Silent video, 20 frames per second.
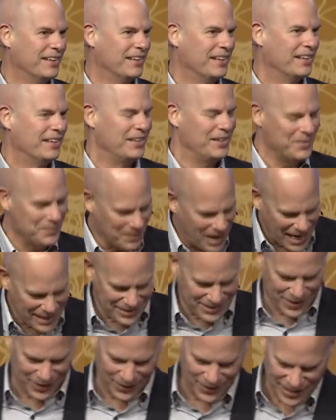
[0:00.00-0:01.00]
You
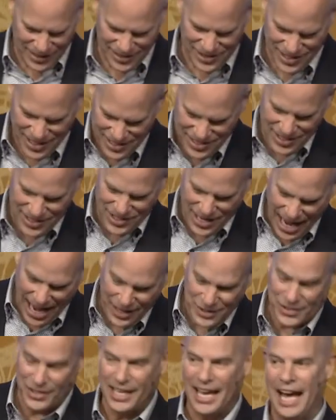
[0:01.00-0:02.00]
might know that Jesus
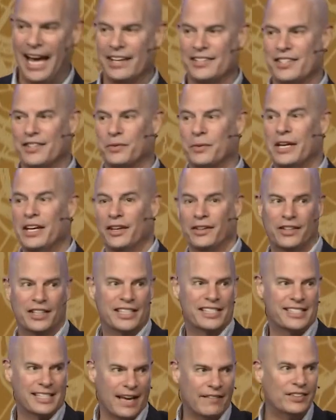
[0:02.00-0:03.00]
actually asked
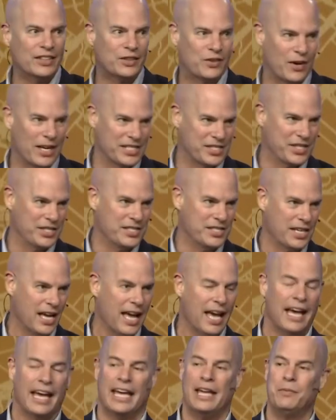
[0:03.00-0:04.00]
307 questions.
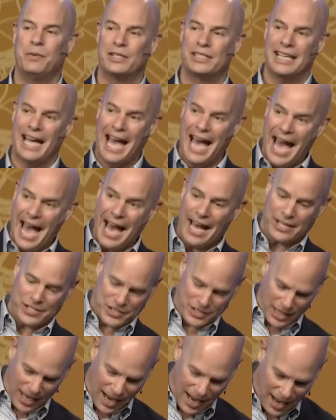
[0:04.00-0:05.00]
He was
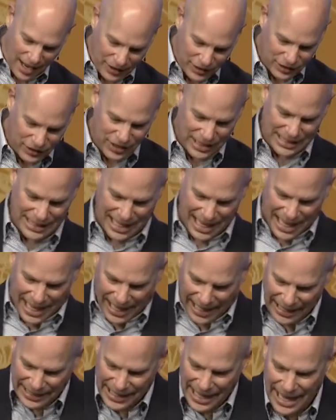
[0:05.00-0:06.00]
asked
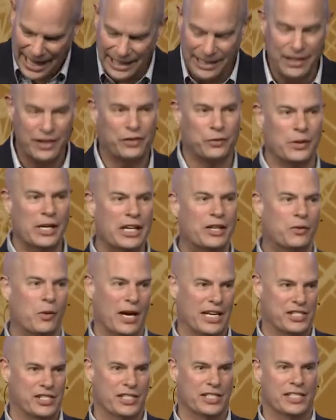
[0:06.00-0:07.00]
183
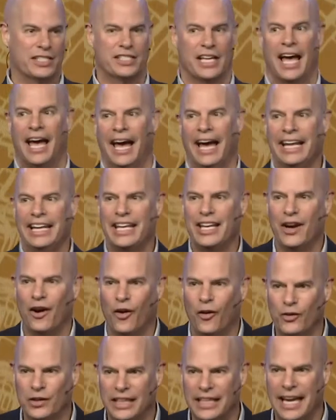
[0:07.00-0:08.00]
questions, and he
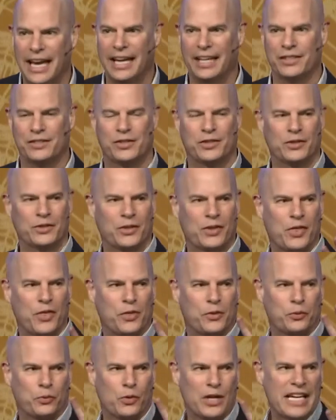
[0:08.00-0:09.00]
only answered
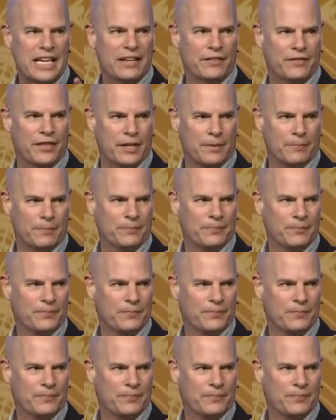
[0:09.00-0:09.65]
three of them.